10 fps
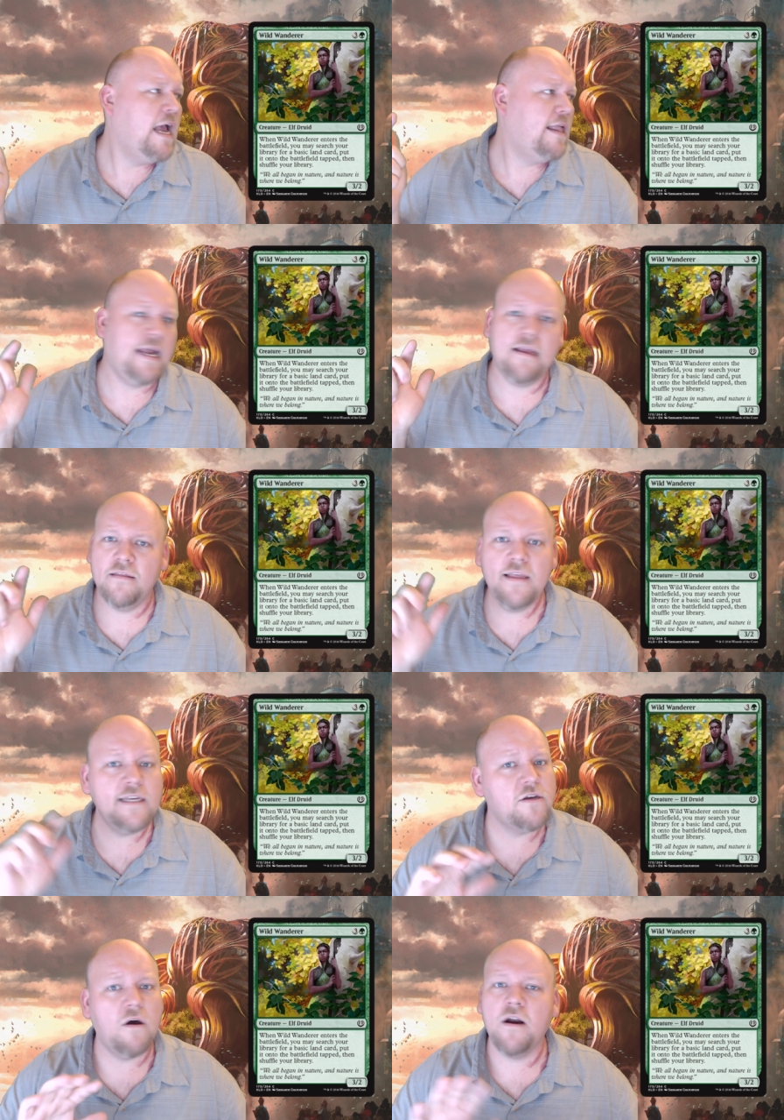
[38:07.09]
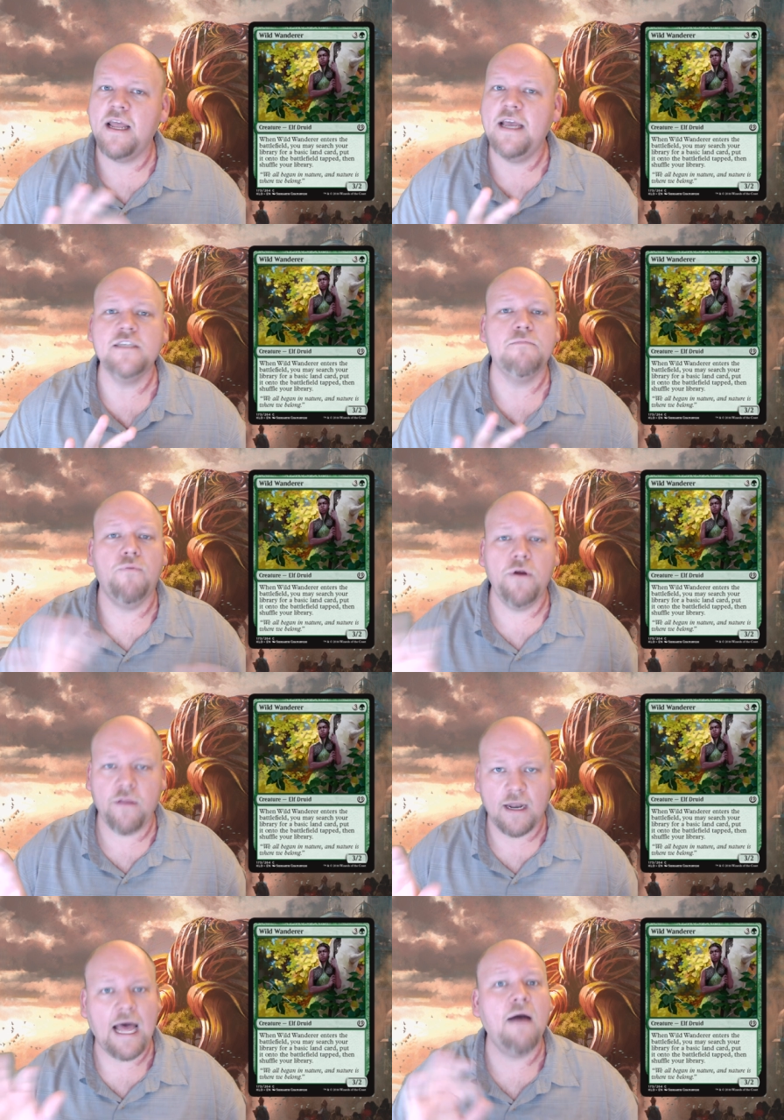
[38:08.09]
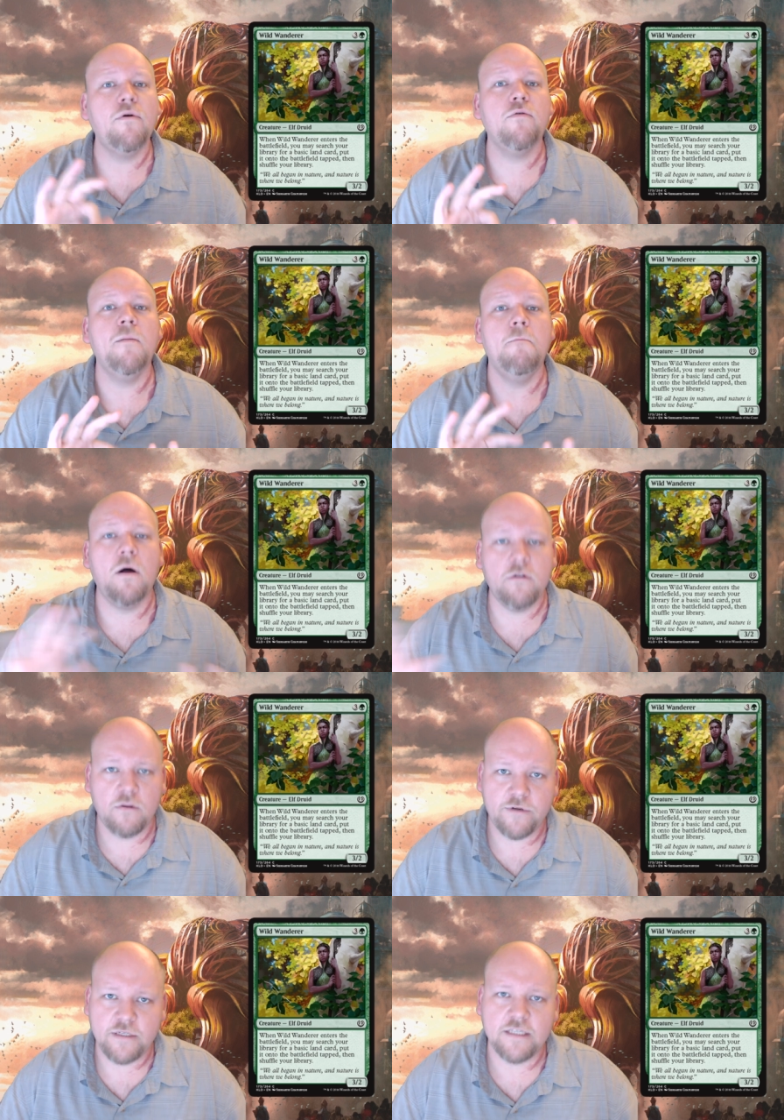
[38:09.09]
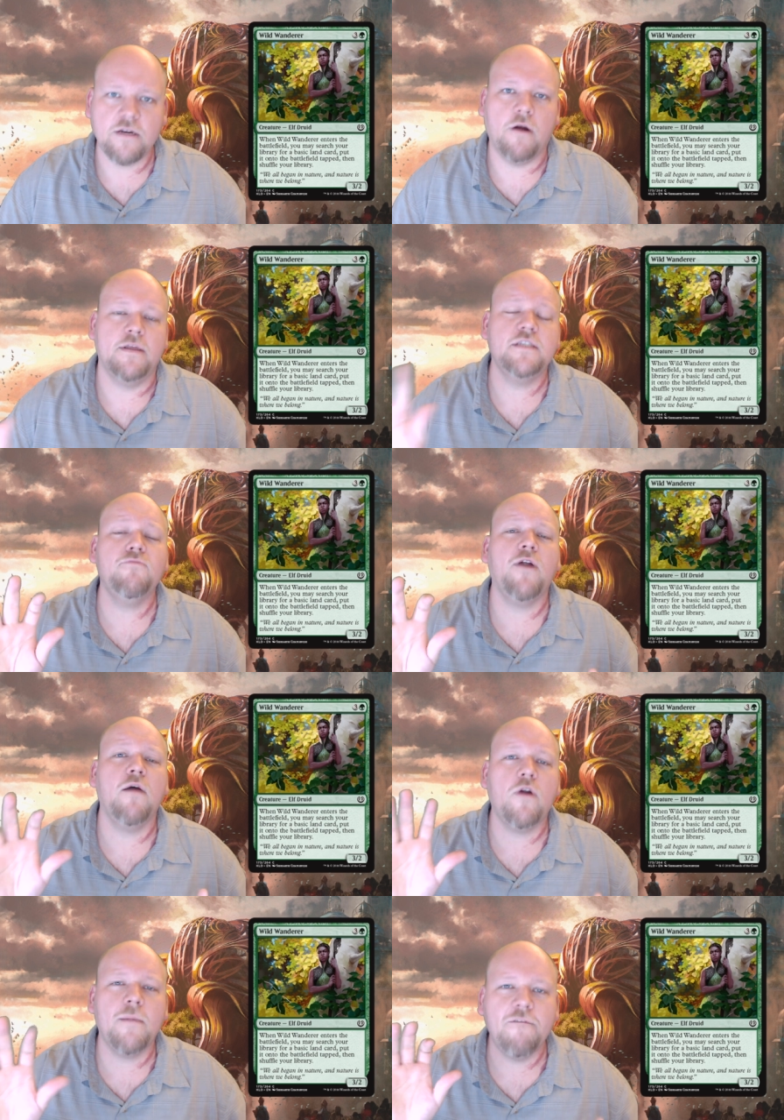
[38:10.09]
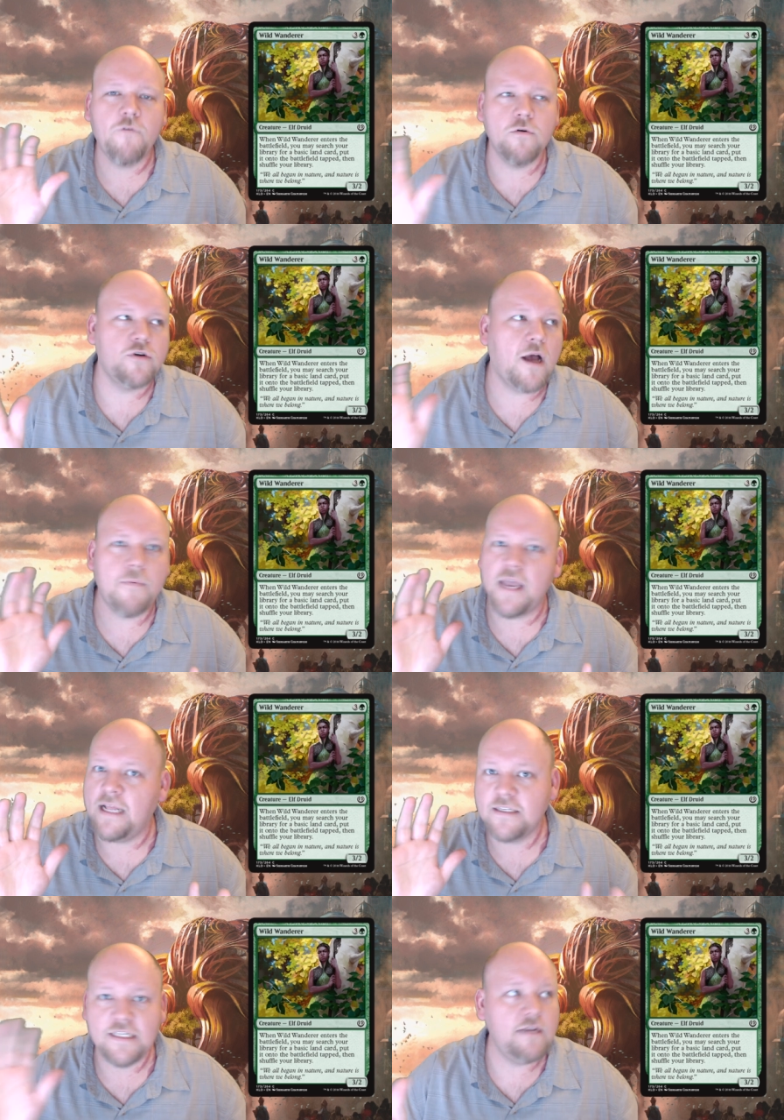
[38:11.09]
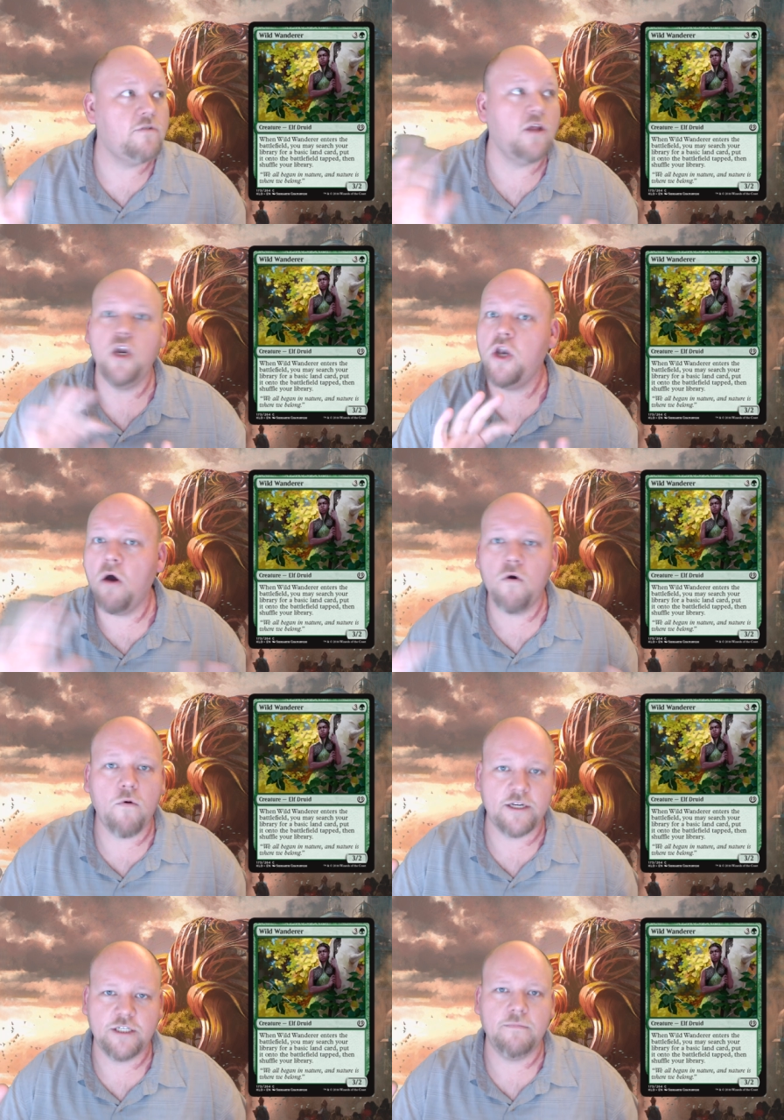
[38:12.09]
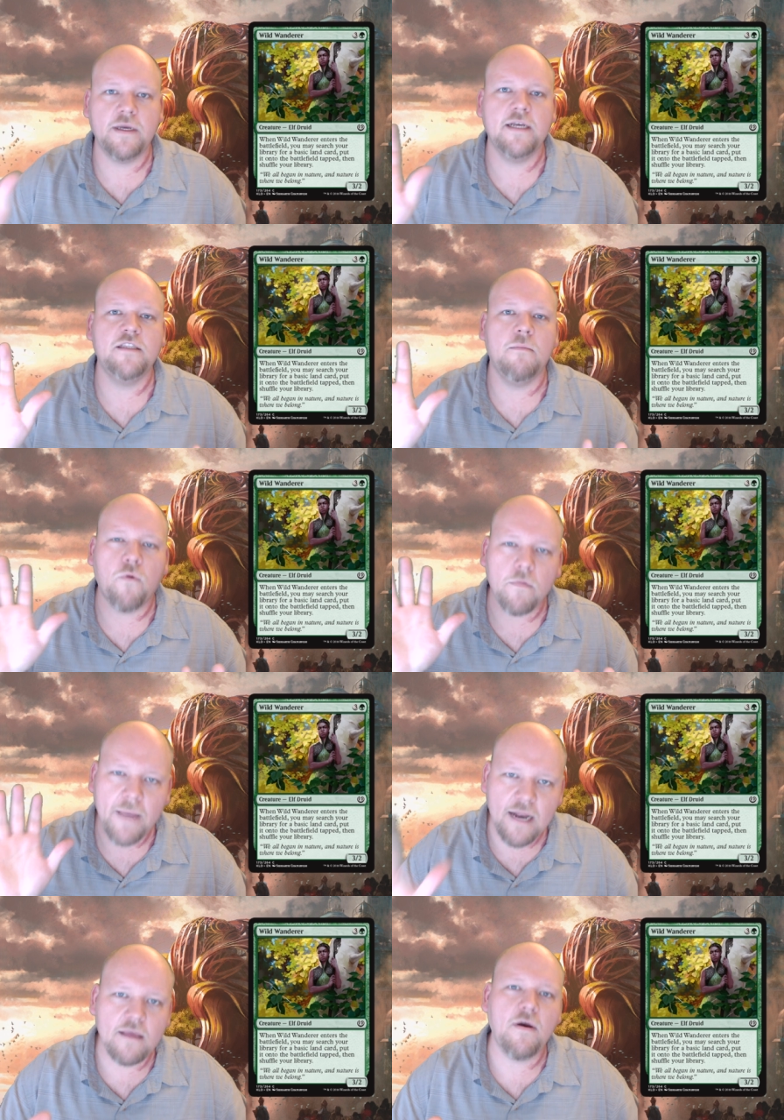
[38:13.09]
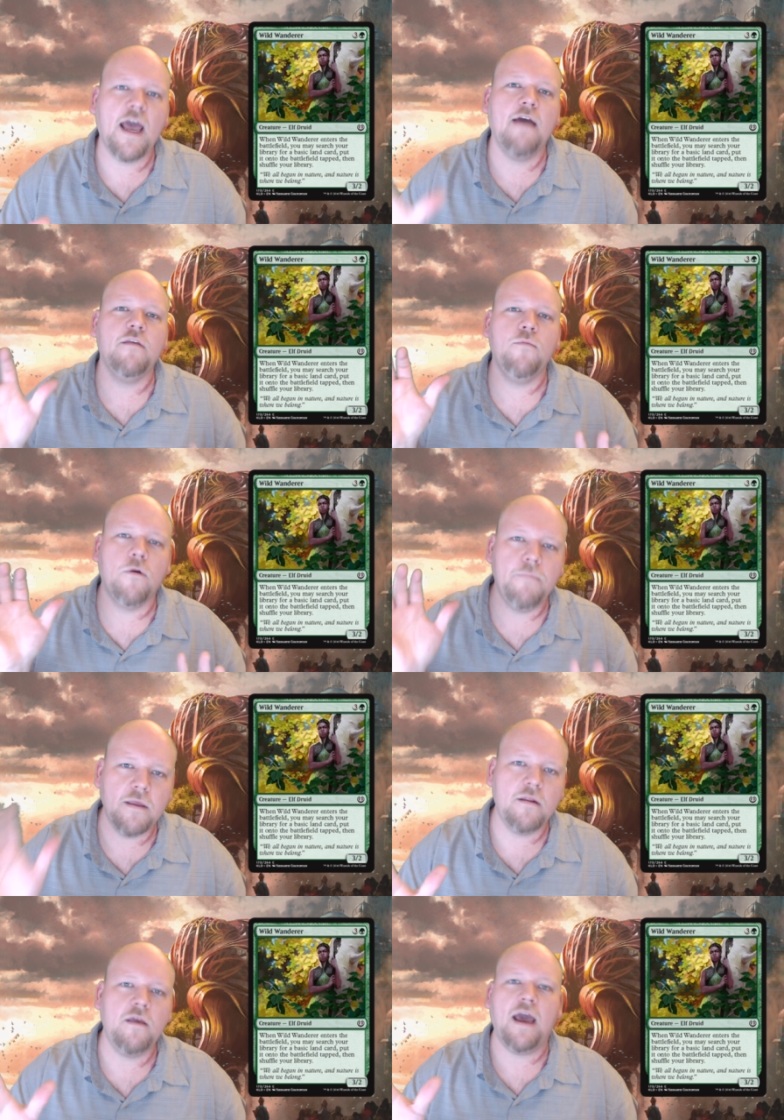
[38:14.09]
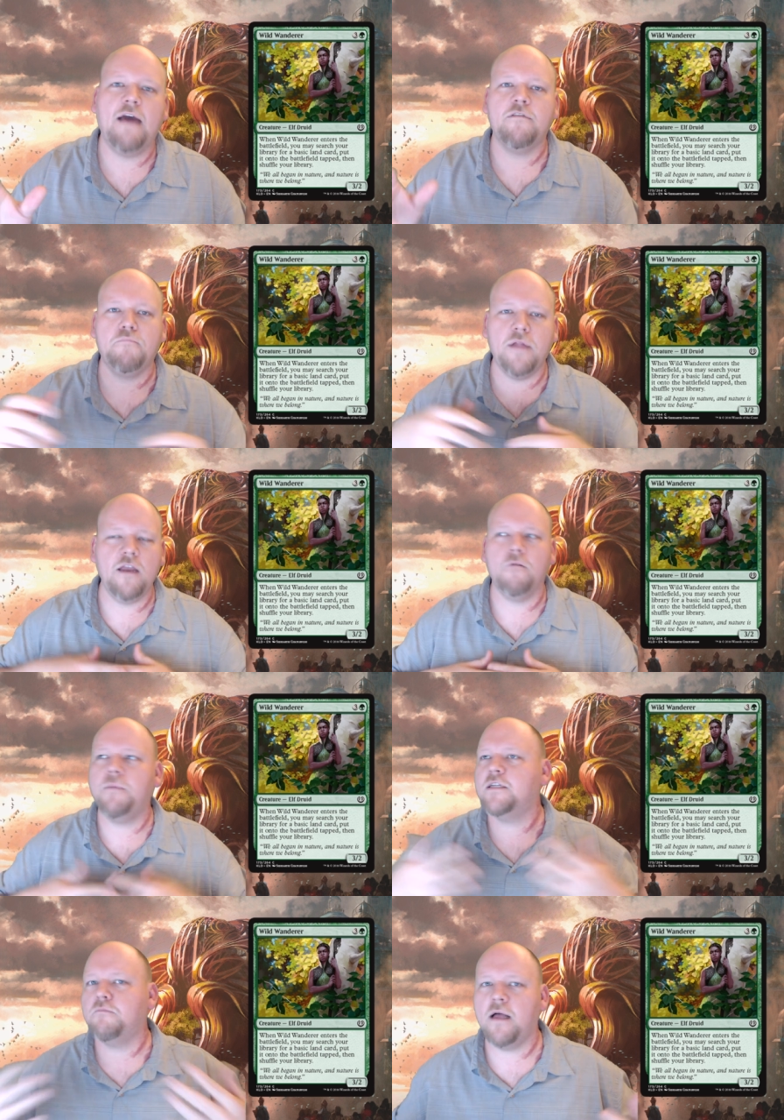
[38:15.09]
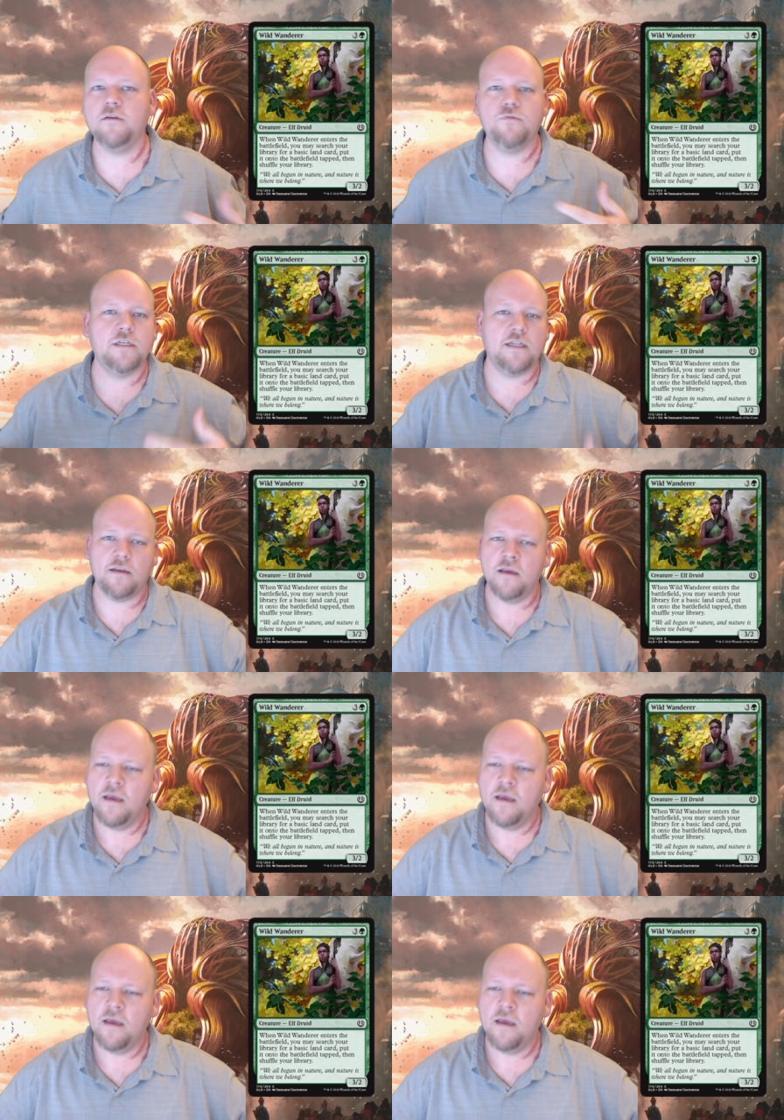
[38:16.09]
Like this card is brilliant. I want to run multiples of this card. This is what I want on my four drop in sealed, no question, because the more mana you have, the more ability you have to play your big spells, which in a